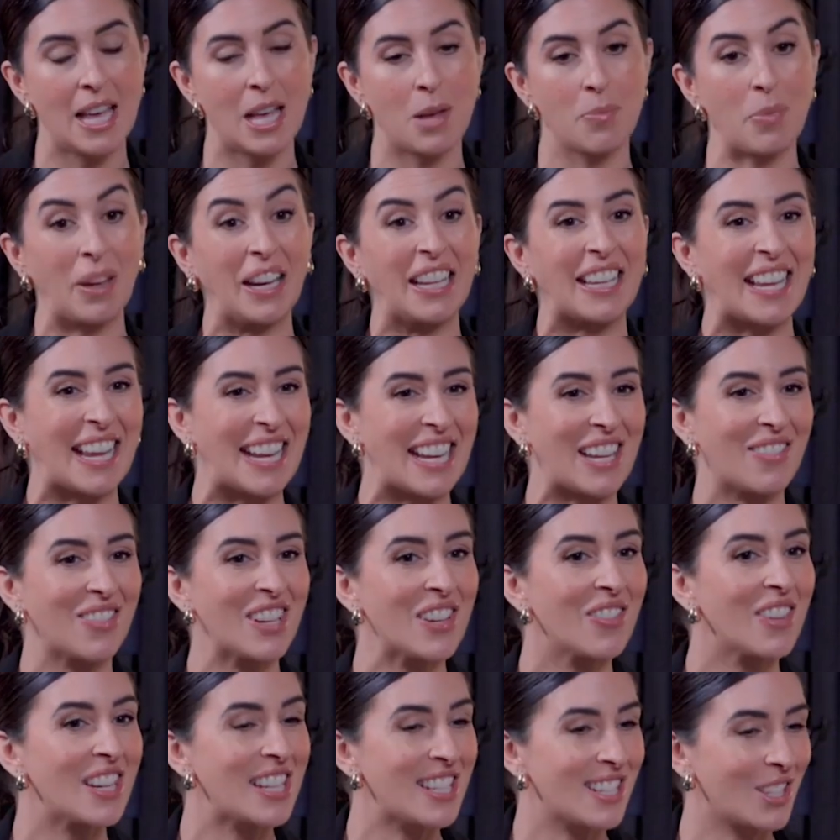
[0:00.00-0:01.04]
But again, even
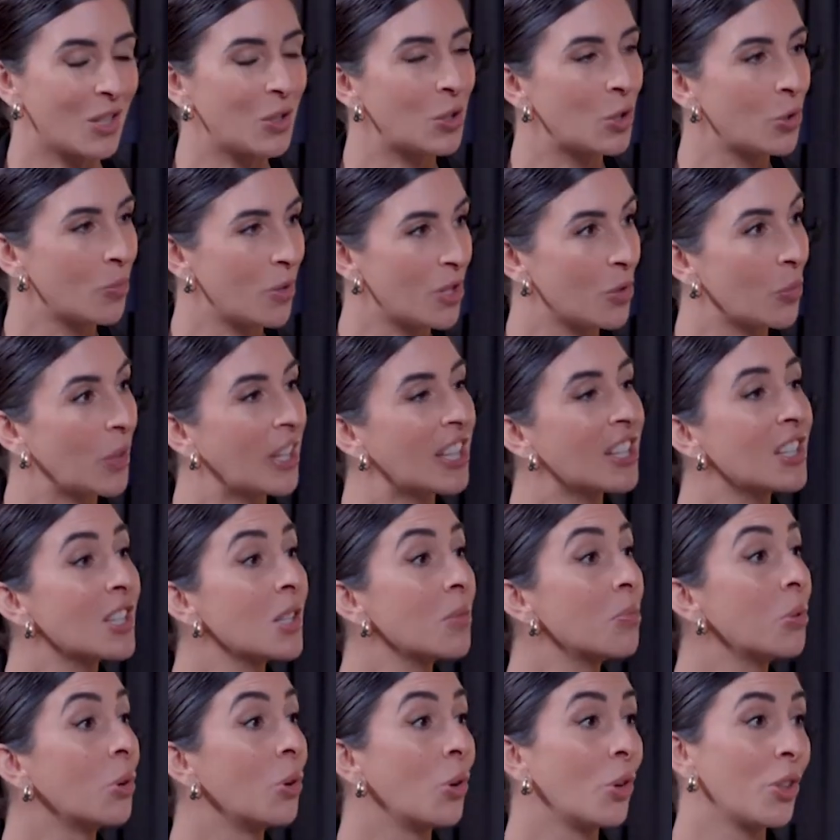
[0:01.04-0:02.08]
if it is the hormones, we can
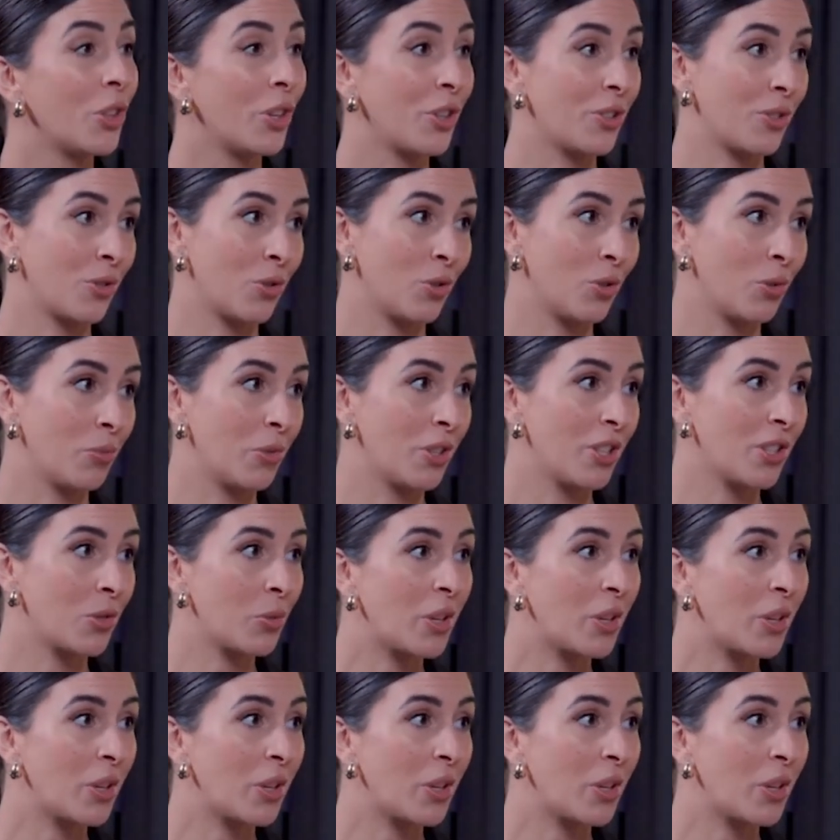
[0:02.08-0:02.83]
support those hormones.